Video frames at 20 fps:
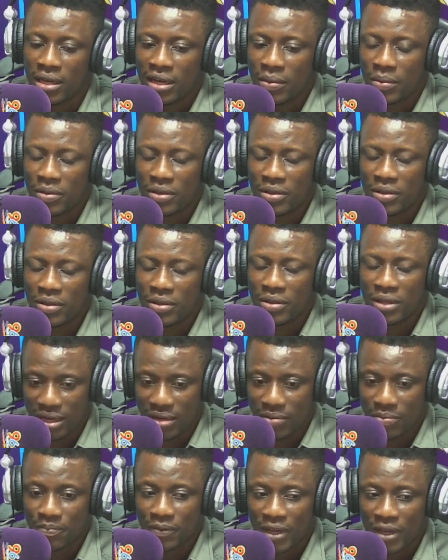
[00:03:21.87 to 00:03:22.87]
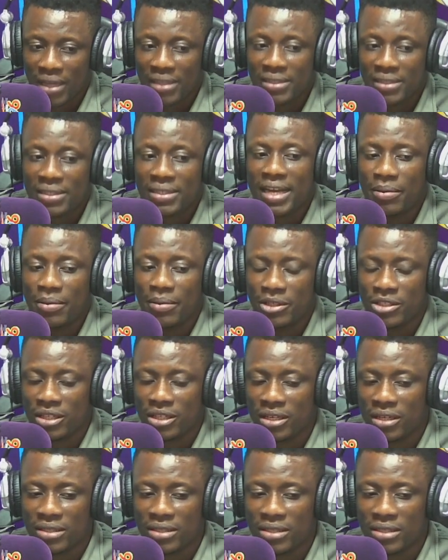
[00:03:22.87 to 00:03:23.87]
with the theme,
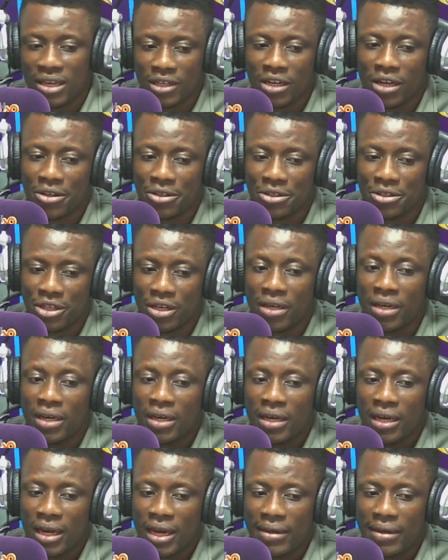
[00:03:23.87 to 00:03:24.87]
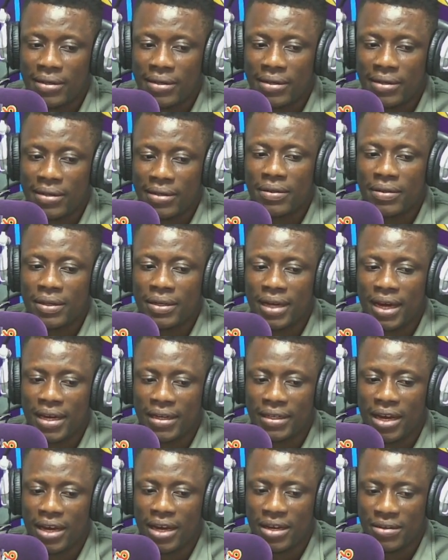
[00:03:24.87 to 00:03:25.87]
Establishing a Safety Culture in the
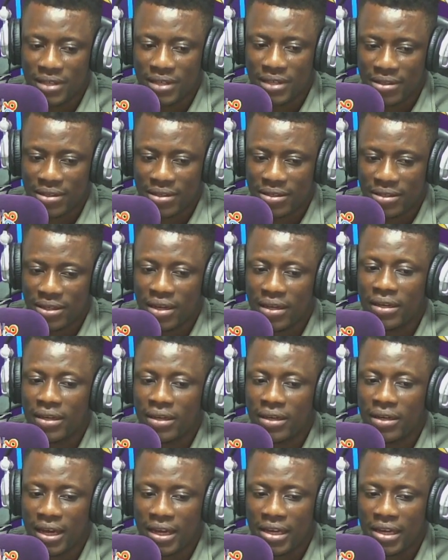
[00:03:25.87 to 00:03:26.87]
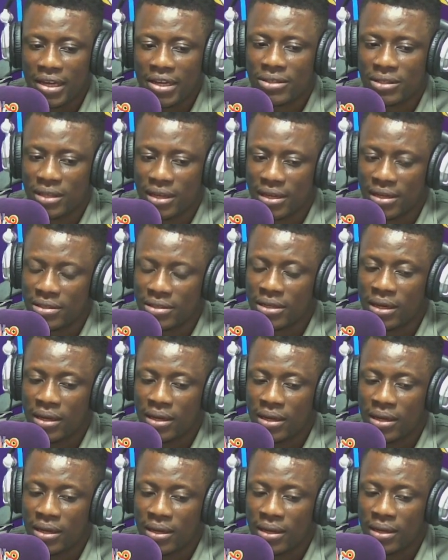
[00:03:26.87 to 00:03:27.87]
Nightlife Sector in Lagos State,
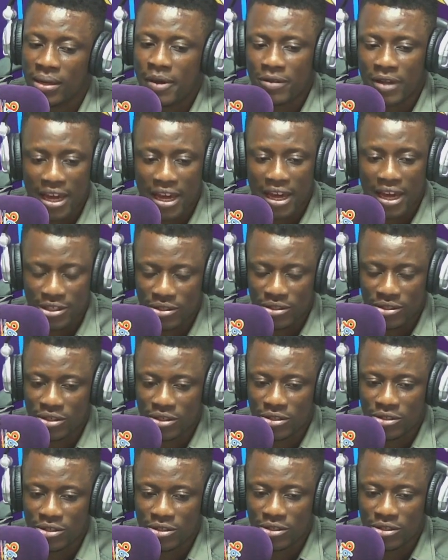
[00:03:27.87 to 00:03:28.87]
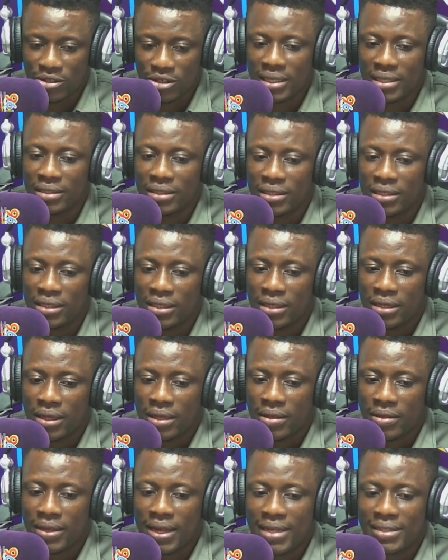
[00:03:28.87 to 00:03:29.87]
both agencies noted
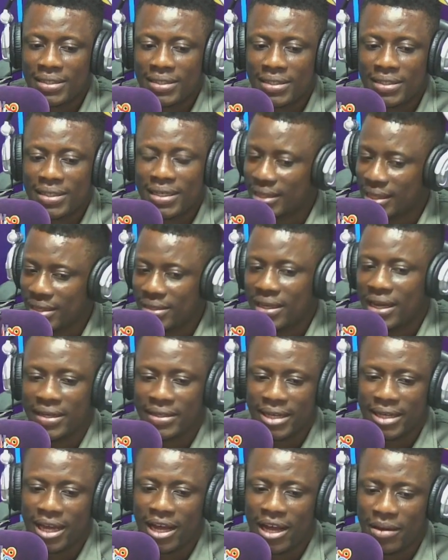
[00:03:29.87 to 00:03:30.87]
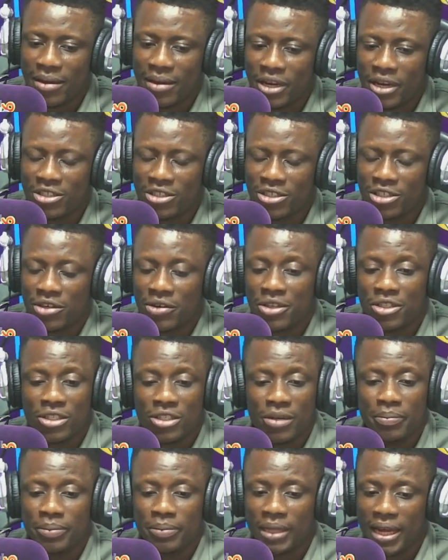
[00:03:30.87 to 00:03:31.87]
that it is high time Nigeria is
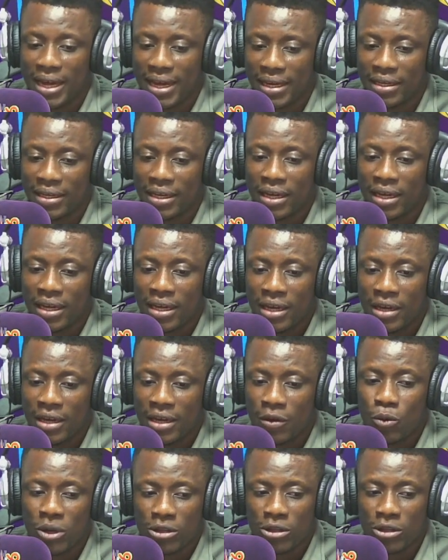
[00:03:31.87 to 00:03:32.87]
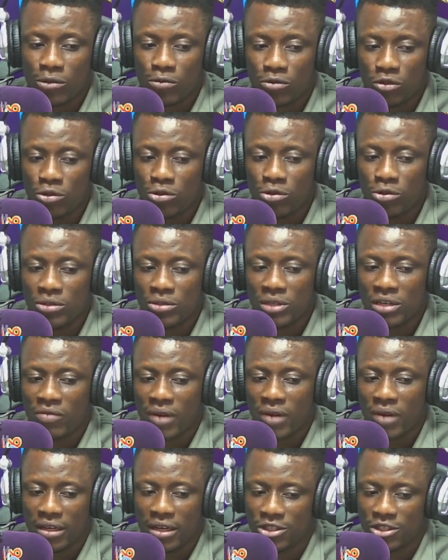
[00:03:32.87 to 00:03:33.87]
compliant with rules and
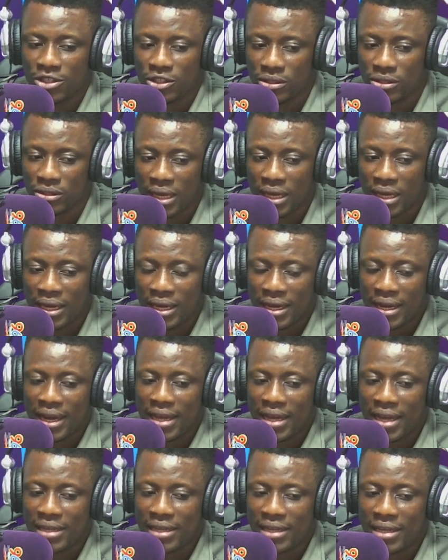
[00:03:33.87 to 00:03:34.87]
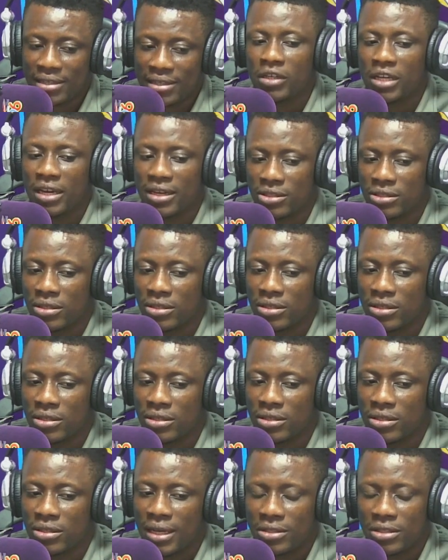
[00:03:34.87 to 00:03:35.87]
regulations as it relates
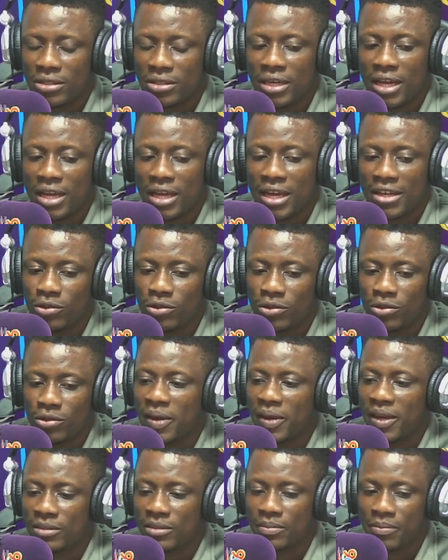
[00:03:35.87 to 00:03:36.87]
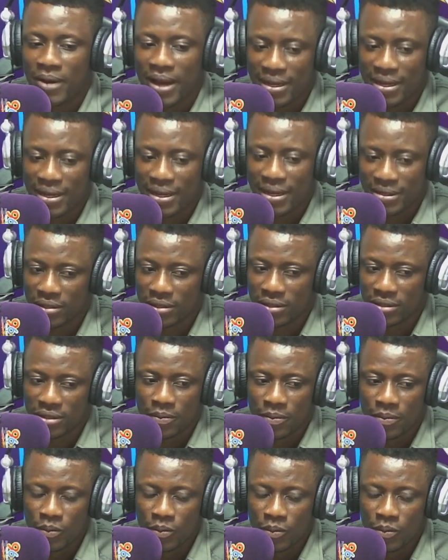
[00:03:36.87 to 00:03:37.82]
to international best practices.